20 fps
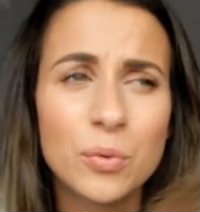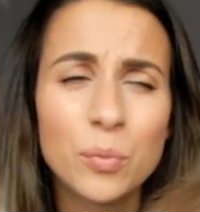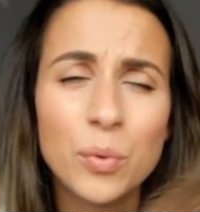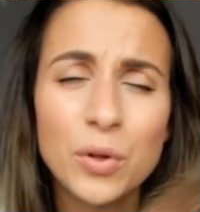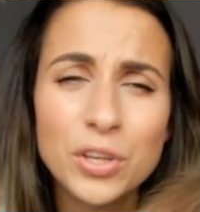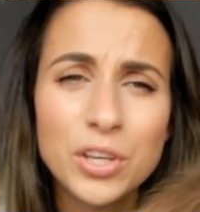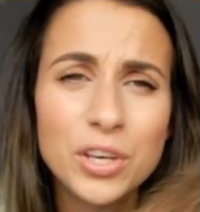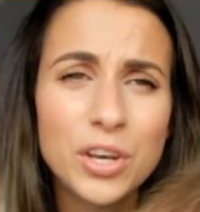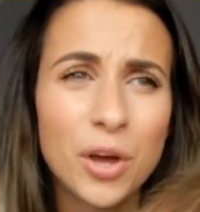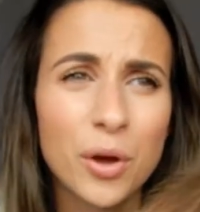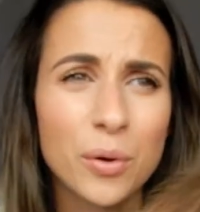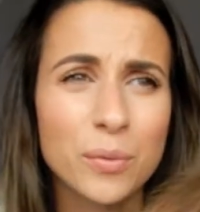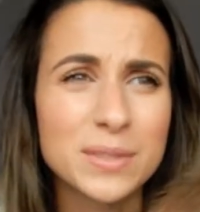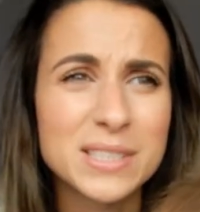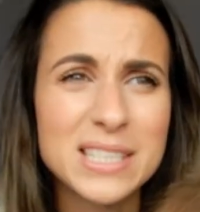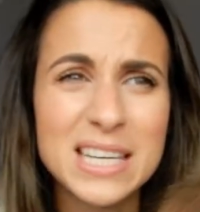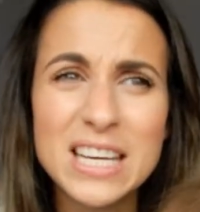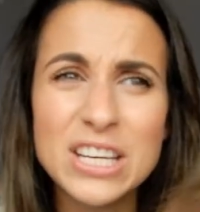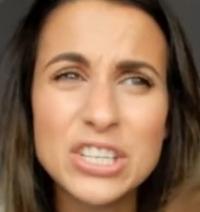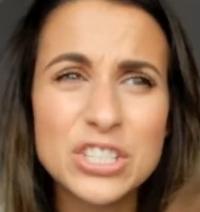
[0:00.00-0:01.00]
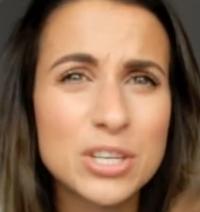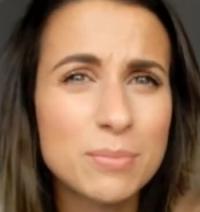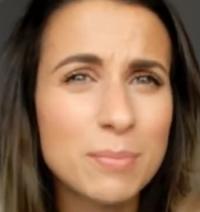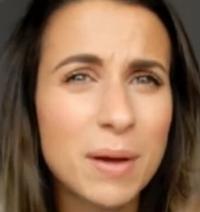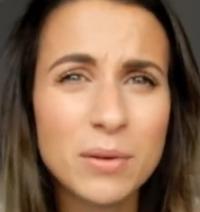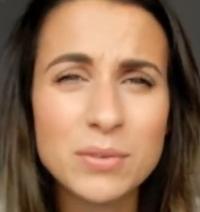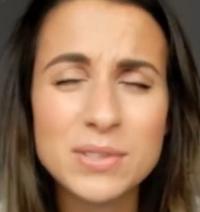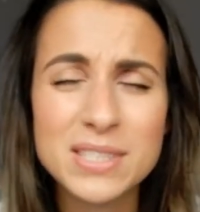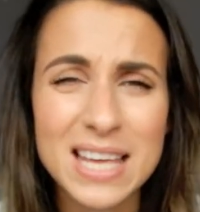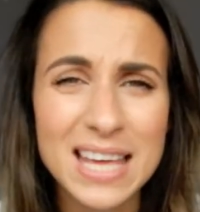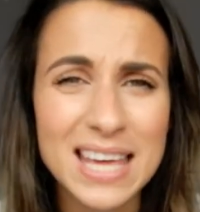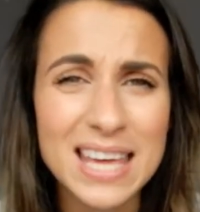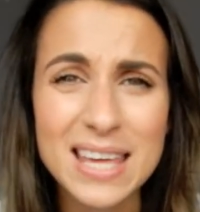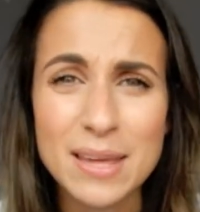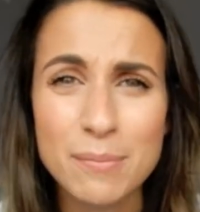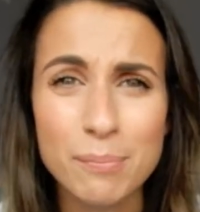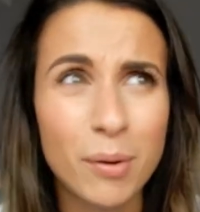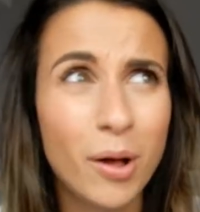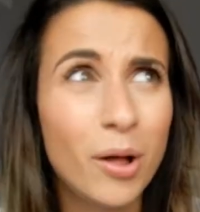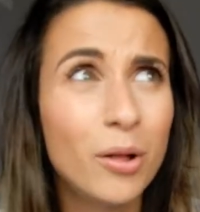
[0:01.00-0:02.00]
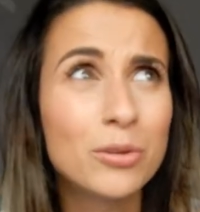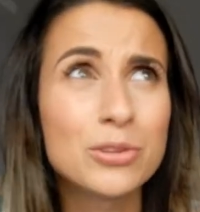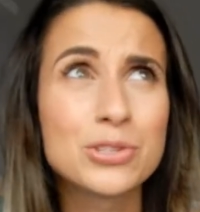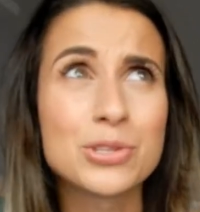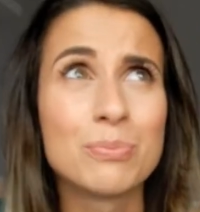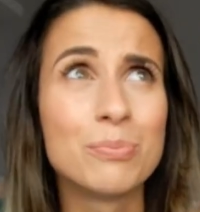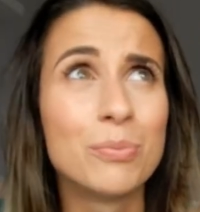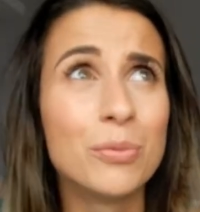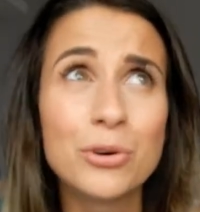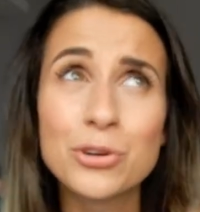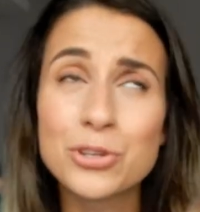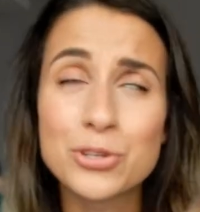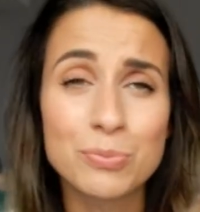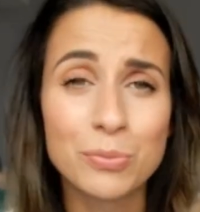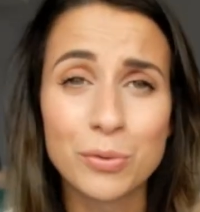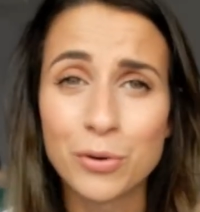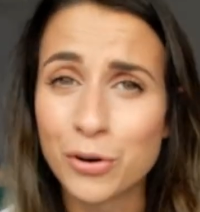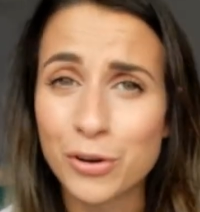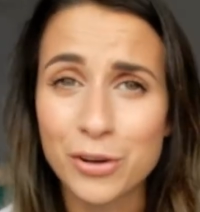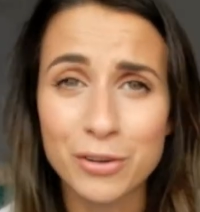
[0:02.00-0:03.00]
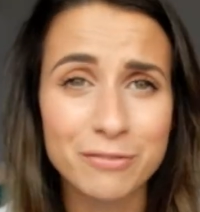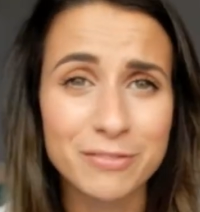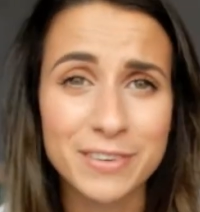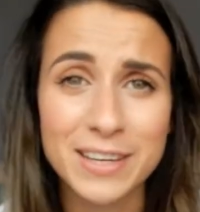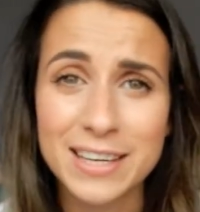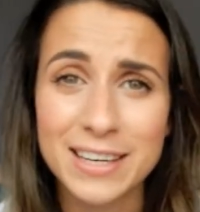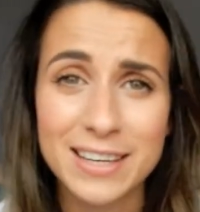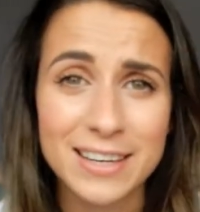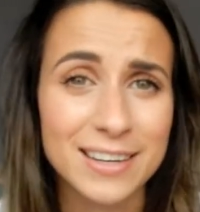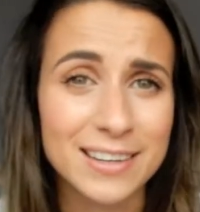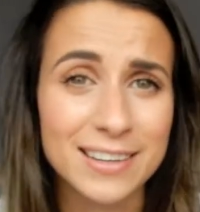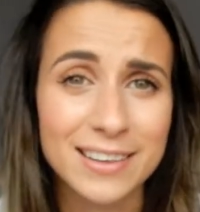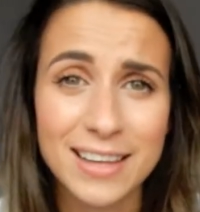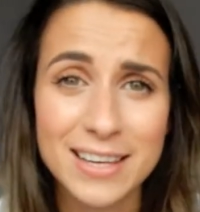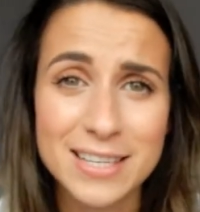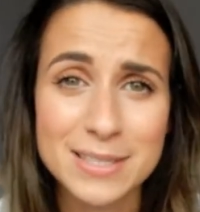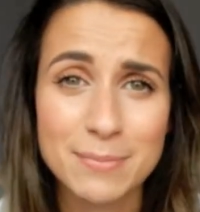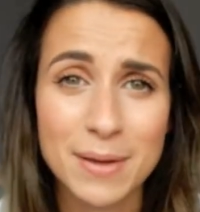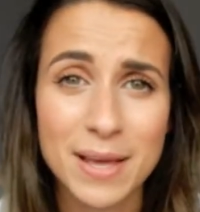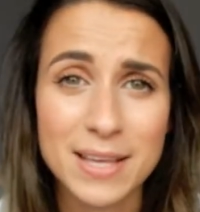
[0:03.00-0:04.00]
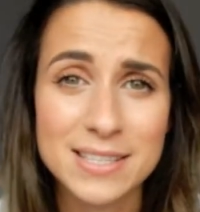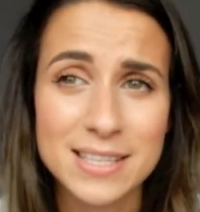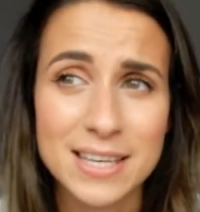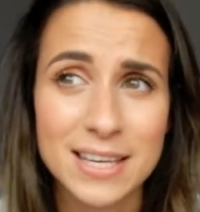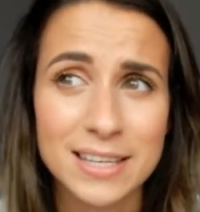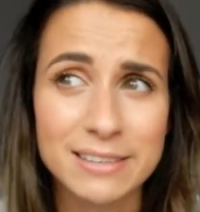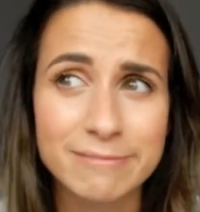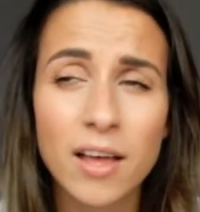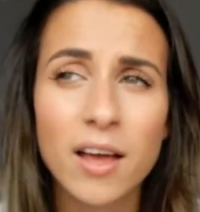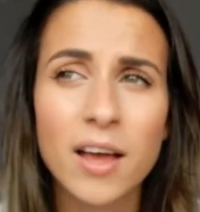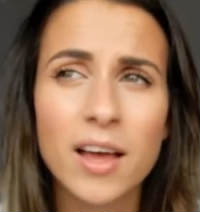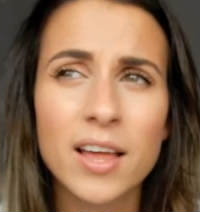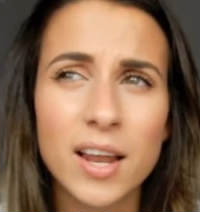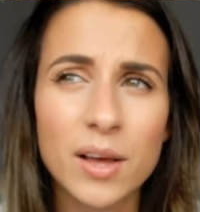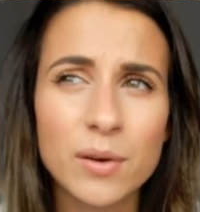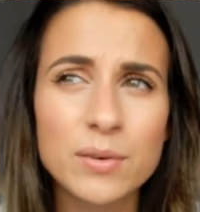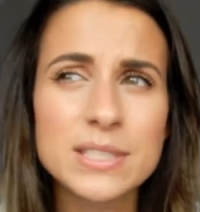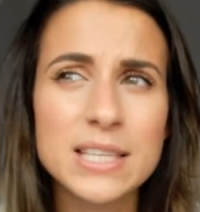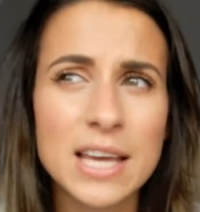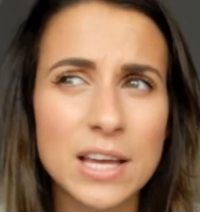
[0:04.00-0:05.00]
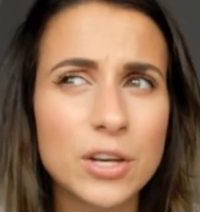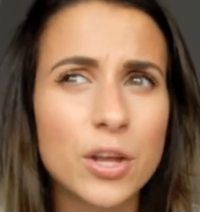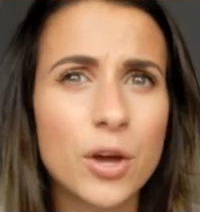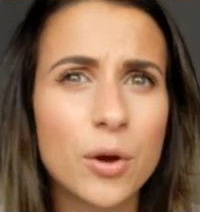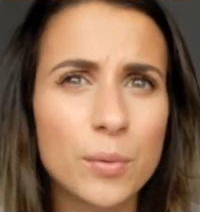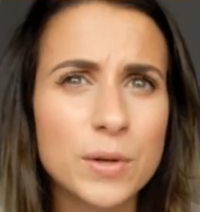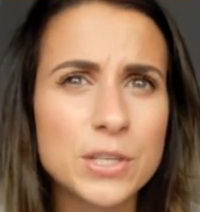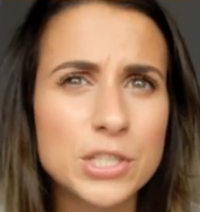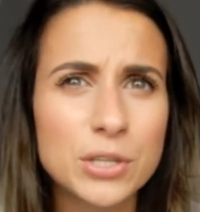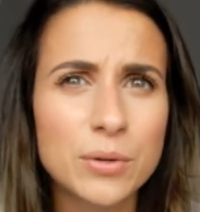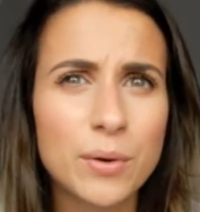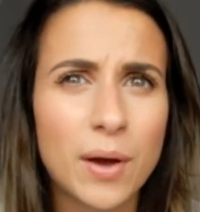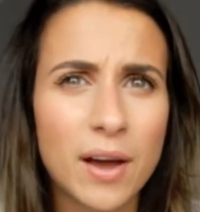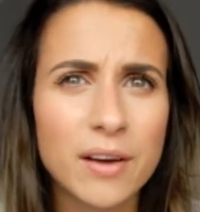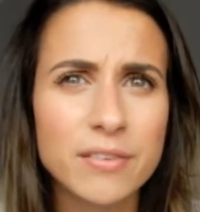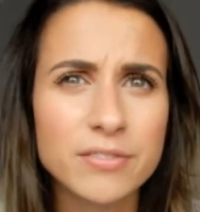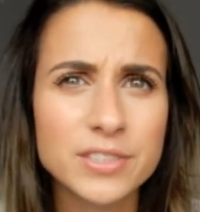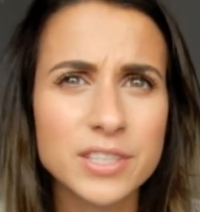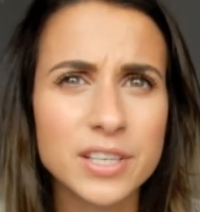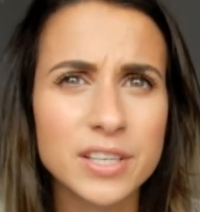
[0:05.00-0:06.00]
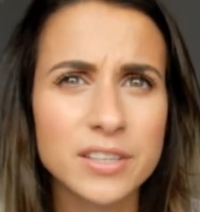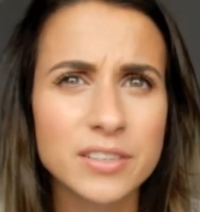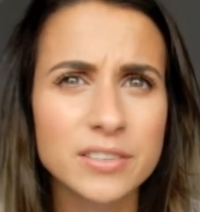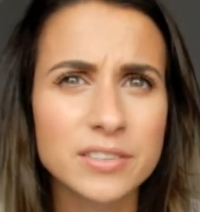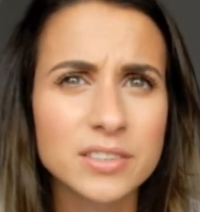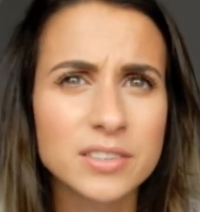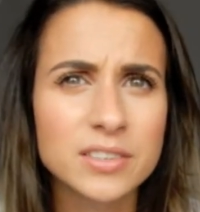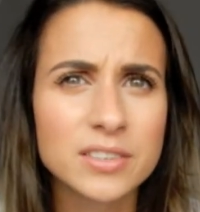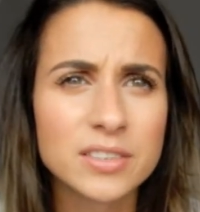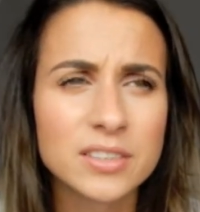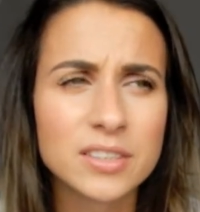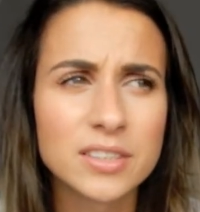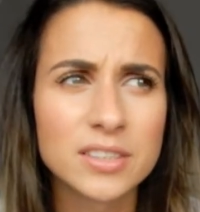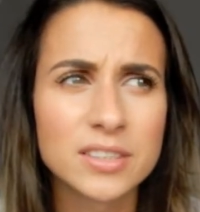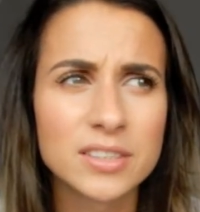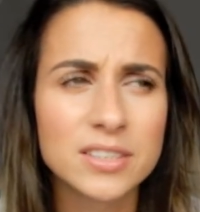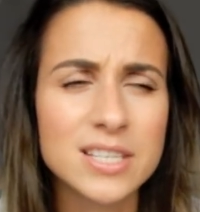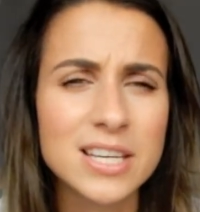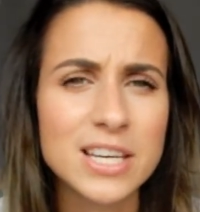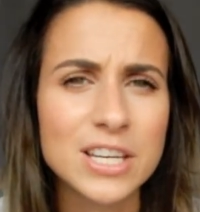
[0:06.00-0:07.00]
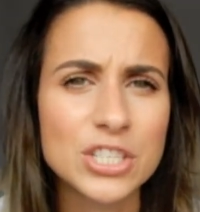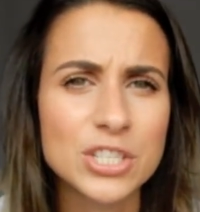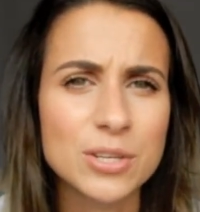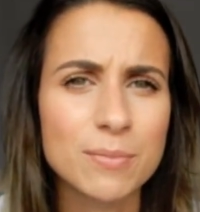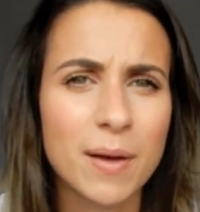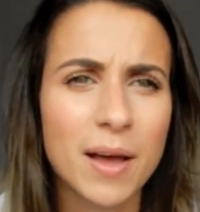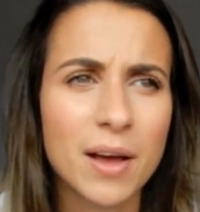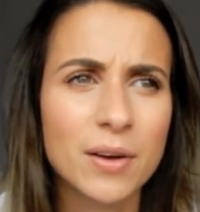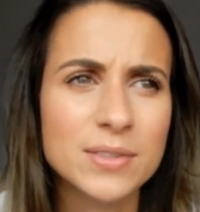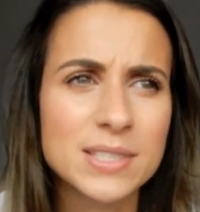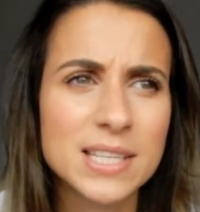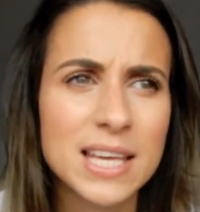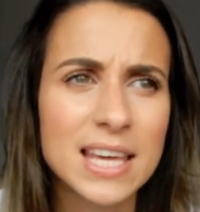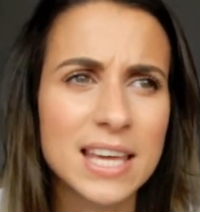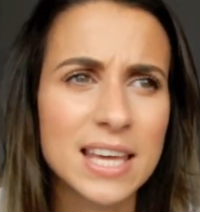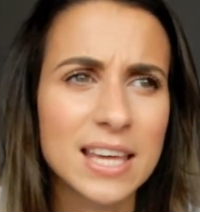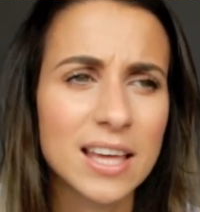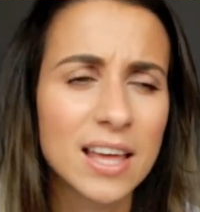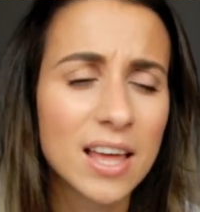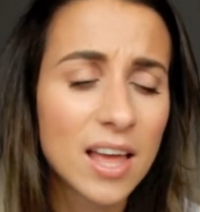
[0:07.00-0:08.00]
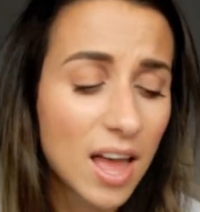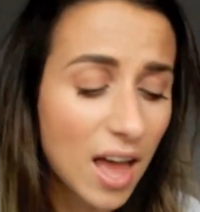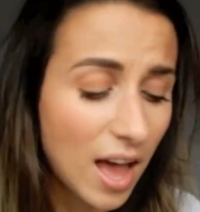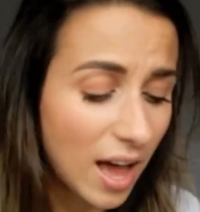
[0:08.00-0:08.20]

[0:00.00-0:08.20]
well, you know, teach him how to eat. Bottles are much more convenient and less messy. And I was like, no, we do have to teach him how to eat.